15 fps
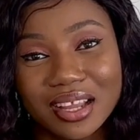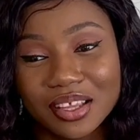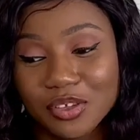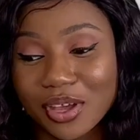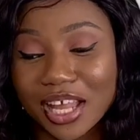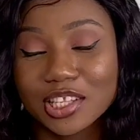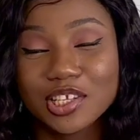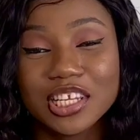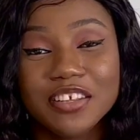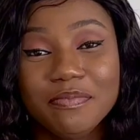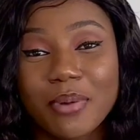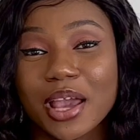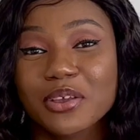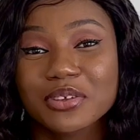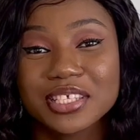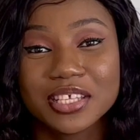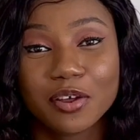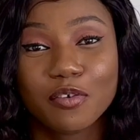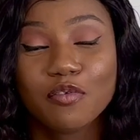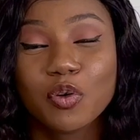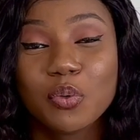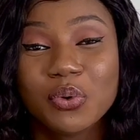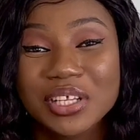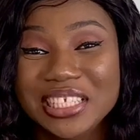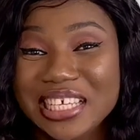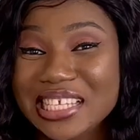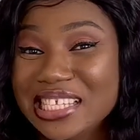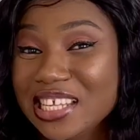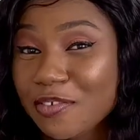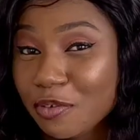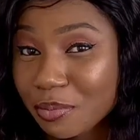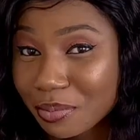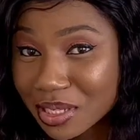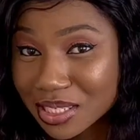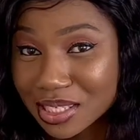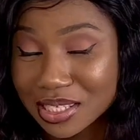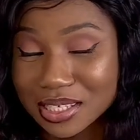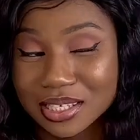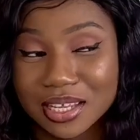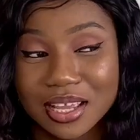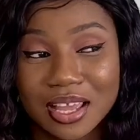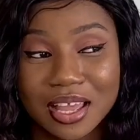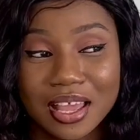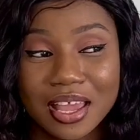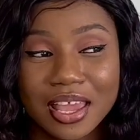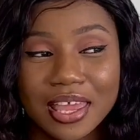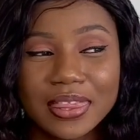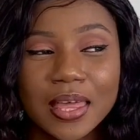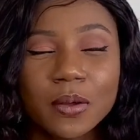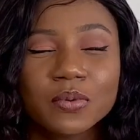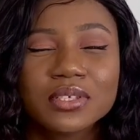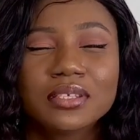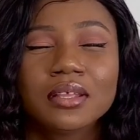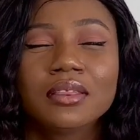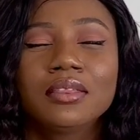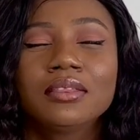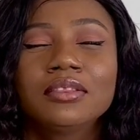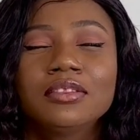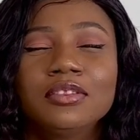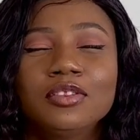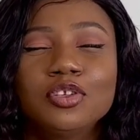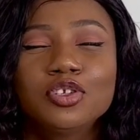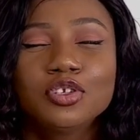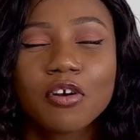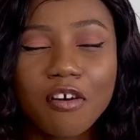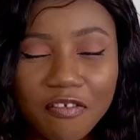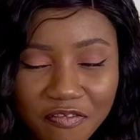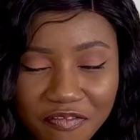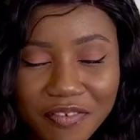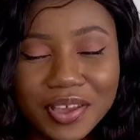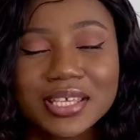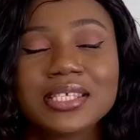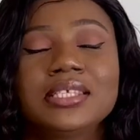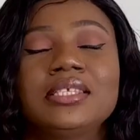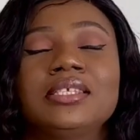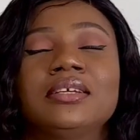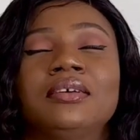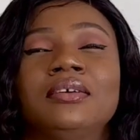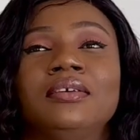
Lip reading: you had to live by yourself for 1 year, 7 months. That was the toughest